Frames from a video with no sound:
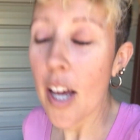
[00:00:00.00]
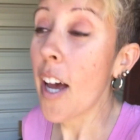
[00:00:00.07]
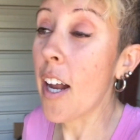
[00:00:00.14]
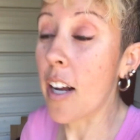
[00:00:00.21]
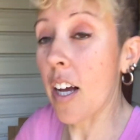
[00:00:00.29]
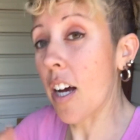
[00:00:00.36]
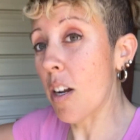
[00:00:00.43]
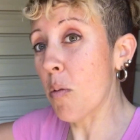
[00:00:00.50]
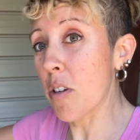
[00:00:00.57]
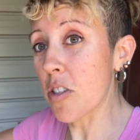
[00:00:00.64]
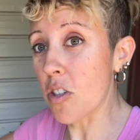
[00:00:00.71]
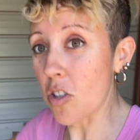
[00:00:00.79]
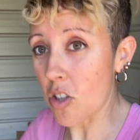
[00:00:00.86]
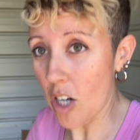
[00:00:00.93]
And I kind of want to
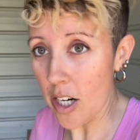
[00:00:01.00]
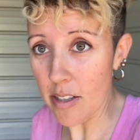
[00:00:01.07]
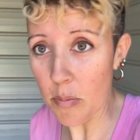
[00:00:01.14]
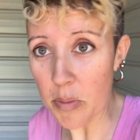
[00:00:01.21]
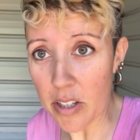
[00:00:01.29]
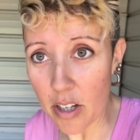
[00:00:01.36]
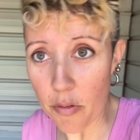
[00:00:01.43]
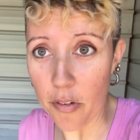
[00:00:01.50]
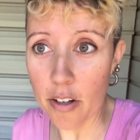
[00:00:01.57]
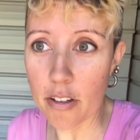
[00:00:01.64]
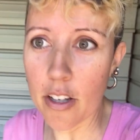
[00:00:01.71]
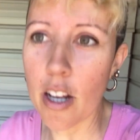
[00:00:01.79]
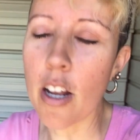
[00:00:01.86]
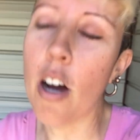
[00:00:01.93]
just try something
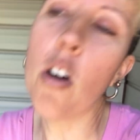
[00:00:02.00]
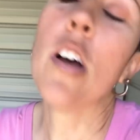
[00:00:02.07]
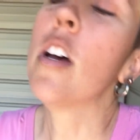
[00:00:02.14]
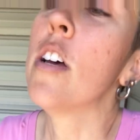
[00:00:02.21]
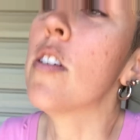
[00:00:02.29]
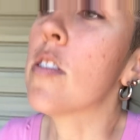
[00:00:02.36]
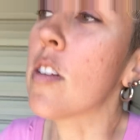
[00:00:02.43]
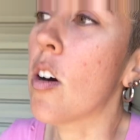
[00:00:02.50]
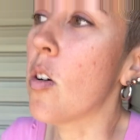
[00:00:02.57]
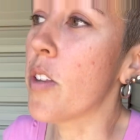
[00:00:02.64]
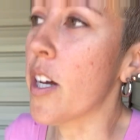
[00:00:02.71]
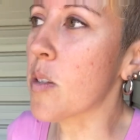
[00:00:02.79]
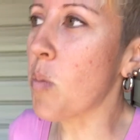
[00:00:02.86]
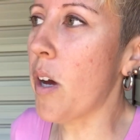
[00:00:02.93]
different, you know? So
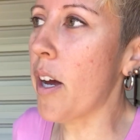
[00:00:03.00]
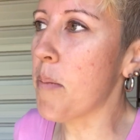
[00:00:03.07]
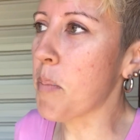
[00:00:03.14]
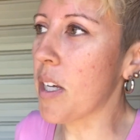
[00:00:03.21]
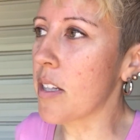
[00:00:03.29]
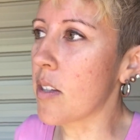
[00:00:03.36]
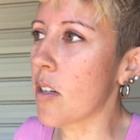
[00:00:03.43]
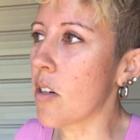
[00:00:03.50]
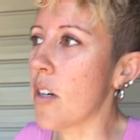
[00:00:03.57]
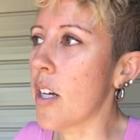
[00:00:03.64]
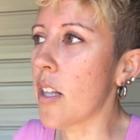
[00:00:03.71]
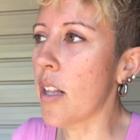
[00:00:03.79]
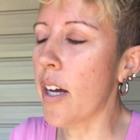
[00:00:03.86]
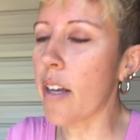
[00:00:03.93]
that's why I'm
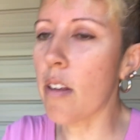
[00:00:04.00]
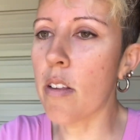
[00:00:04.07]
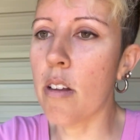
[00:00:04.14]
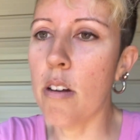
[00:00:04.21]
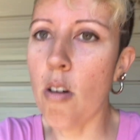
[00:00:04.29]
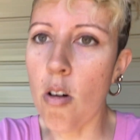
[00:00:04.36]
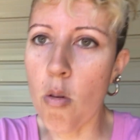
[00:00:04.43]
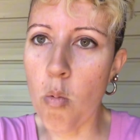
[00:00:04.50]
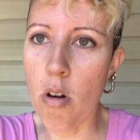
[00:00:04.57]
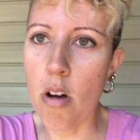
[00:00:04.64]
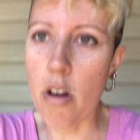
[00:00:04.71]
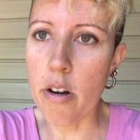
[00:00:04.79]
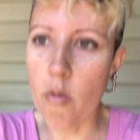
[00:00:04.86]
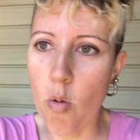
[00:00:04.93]
considering like an
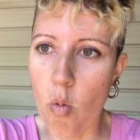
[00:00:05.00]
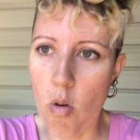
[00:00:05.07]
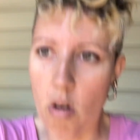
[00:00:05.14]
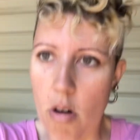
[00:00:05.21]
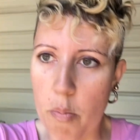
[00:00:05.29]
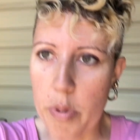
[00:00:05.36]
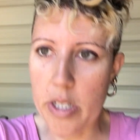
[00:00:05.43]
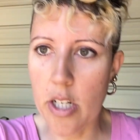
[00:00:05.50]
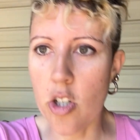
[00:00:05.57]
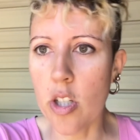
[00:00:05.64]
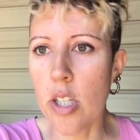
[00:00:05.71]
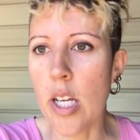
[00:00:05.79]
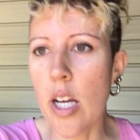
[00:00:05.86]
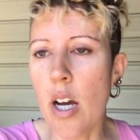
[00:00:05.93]
R1 or
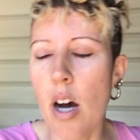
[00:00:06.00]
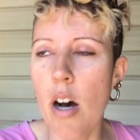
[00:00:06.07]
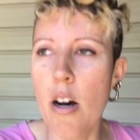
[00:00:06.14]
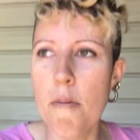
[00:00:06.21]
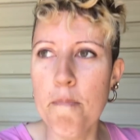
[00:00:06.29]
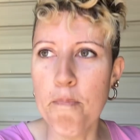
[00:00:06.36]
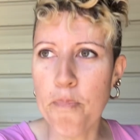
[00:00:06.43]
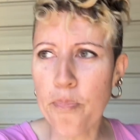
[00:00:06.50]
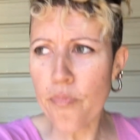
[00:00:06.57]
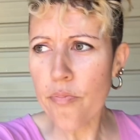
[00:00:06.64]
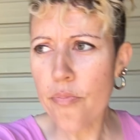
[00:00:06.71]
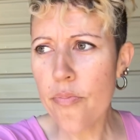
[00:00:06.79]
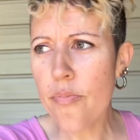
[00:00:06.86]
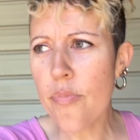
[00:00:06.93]
potentially the
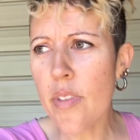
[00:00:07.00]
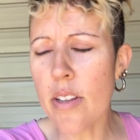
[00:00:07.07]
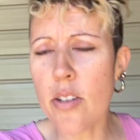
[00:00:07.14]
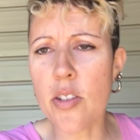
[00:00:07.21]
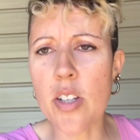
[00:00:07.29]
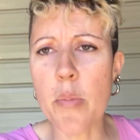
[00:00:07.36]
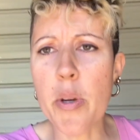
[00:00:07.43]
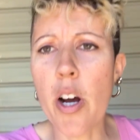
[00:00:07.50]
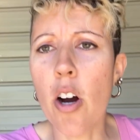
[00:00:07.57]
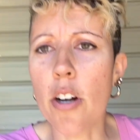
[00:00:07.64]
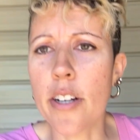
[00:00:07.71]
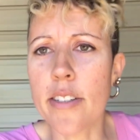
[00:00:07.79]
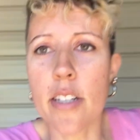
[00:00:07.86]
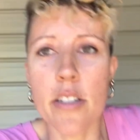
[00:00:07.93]

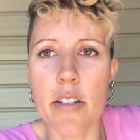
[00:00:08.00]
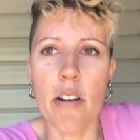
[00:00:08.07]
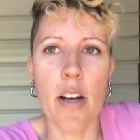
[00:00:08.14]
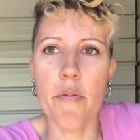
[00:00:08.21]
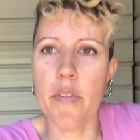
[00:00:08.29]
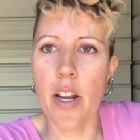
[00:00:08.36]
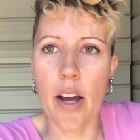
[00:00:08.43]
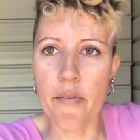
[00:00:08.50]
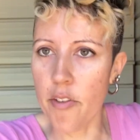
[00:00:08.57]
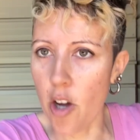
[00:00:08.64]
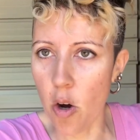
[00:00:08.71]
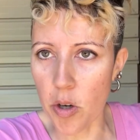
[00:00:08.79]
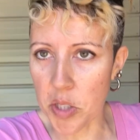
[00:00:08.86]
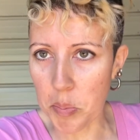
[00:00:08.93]
CBR. Because I have
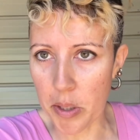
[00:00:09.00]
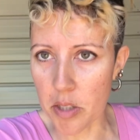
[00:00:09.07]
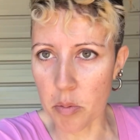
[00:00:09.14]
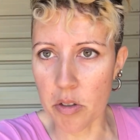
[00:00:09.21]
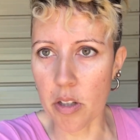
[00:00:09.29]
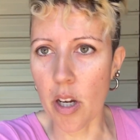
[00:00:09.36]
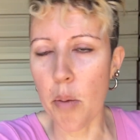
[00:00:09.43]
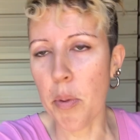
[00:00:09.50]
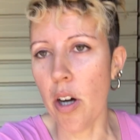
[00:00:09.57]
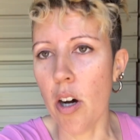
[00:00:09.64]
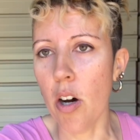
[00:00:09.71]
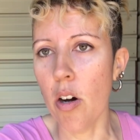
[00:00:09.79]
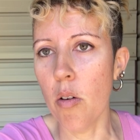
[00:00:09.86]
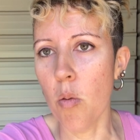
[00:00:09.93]
no experience with
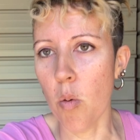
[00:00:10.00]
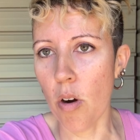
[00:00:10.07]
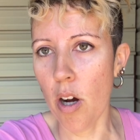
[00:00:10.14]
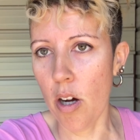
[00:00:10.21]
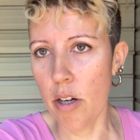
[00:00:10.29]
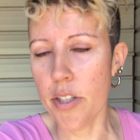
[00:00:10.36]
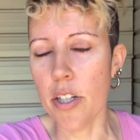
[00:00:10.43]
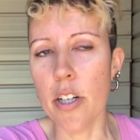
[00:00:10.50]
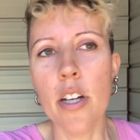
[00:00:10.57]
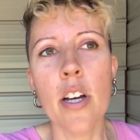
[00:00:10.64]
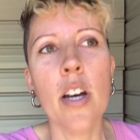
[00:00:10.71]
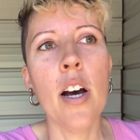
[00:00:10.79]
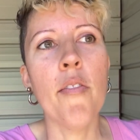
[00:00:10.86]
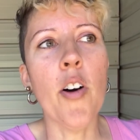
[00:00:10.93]
Yamaha or Honda.
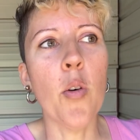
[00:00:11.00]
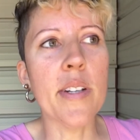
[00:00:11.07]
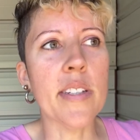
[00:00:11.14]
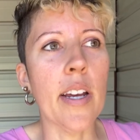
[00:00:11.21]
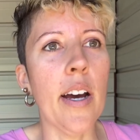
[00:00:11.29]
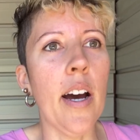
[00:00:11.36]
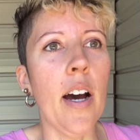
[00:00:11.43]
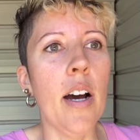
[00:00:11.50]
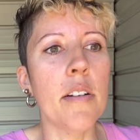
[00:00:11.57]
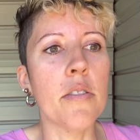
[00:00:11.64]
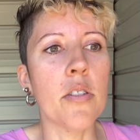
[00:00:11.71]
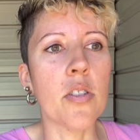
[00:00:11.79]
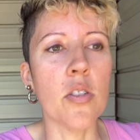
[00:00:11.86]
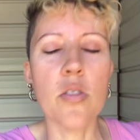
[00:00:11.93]
Always
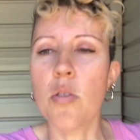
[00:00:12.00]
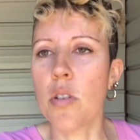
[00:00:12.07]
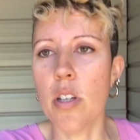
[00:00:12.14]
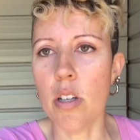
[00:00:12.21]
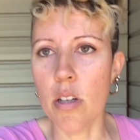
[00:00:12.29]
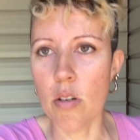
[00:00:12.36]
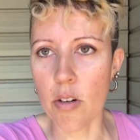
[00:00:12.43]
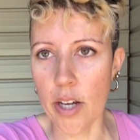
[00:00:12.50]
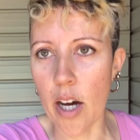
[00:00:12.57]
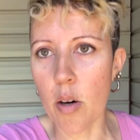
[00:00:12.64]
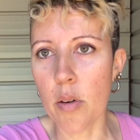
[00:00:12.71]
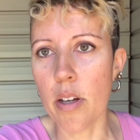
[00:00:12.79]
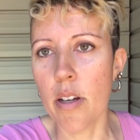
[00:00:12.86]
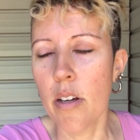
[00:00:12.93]
had Suzuki or
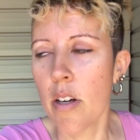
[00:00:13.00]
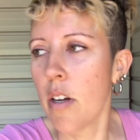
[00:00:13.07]
Kawi.